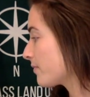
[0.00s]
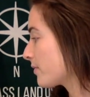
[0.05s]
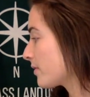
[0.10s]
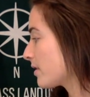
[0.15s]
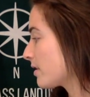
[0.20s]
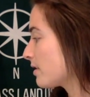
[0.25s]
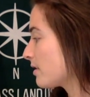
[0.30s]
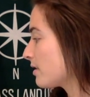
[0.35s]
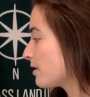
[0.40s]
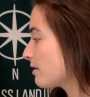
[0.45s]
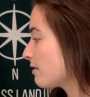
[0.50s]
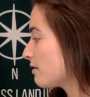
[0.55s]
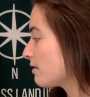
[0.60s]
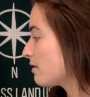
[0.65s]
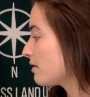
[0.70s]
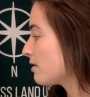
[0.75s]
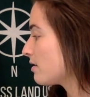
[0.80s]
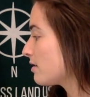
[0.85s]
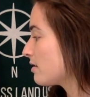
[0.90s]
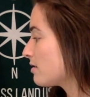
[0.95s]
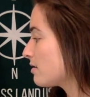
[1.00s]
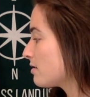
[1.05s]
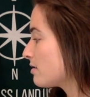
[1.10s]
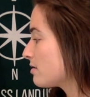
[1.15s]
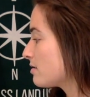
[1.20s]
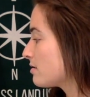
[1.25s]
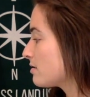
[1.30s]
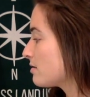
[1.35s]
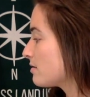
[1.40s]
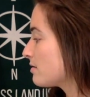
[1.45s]

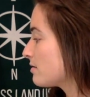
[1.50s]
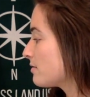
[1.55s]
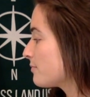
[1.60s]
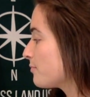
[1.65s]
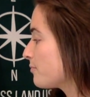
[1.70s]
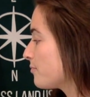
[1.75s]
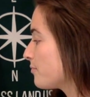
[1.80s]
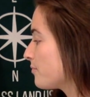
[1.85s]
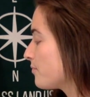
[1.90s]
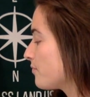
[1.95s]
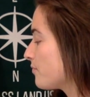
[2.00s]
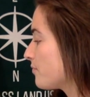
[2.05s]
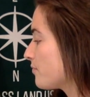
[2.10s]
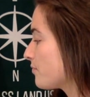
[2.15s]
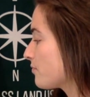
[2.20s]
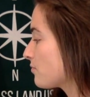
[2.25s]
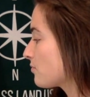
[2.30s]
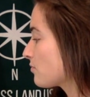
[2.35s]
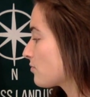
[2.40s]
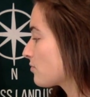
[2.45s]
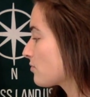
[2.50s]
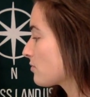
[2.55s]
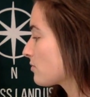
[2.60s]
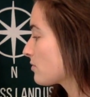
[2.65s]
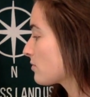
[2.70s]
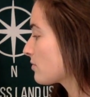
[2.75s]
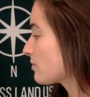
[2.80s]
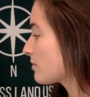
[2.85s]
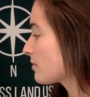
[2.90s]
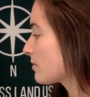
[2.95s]

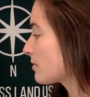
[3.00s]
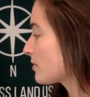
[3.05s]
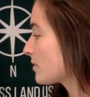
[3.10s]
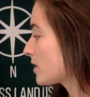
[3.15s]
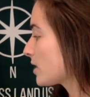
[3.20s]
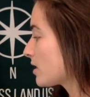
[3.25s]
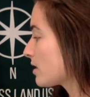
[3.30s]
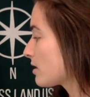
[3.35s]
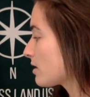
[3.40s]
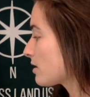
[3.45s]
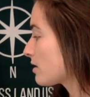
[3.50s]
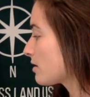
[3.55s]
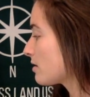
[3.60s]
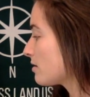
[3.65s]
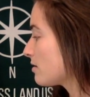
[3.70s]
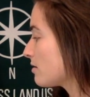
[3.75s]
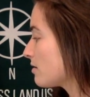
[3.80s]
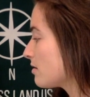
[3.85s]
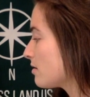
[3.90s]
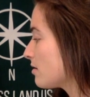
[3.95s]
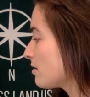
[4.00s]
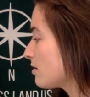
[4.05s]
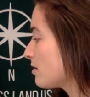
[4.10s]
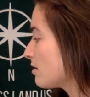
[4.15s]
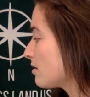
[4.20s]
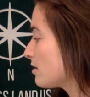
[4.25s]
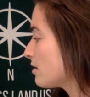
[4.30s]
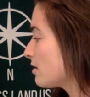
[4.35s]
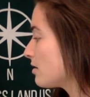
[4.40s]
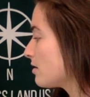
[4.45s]

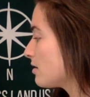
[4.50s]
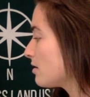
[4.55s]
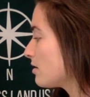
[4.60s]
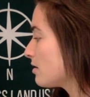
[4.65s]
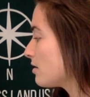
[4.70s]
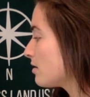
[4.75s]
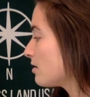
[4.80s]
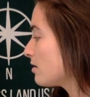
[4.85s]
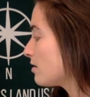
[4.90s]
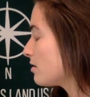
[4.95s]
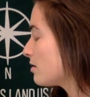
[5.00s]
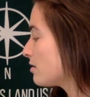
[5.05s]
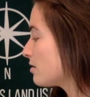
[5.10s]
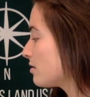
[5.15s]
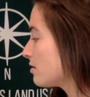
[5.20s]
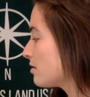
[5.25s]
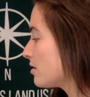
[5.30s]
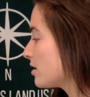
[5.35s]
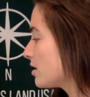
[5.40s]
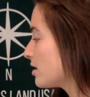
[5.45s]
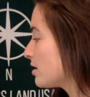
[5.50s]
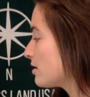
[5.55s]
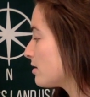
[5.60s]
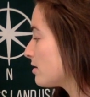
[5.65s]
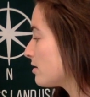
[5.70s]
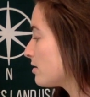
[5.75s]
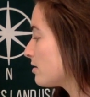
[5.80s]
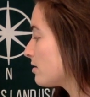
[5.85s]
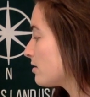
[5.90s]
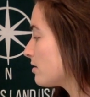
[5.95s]

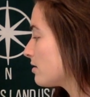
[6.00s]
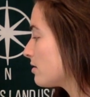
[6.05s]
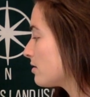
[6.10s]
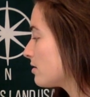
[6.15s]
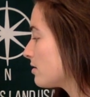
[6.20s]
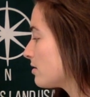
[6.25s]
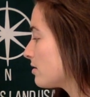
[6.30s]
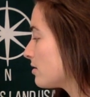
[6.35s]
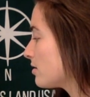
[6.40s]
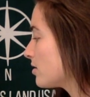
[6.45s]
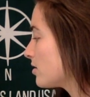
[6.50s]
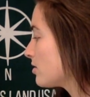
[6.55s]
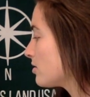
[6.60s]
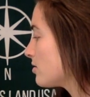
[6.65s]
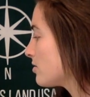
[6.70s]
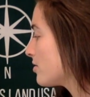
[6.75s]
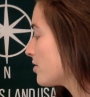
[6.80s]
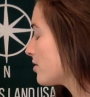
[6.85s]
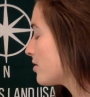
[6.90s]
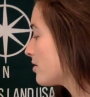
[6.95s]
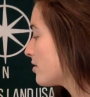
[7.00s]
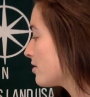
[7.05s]
Nothing is said.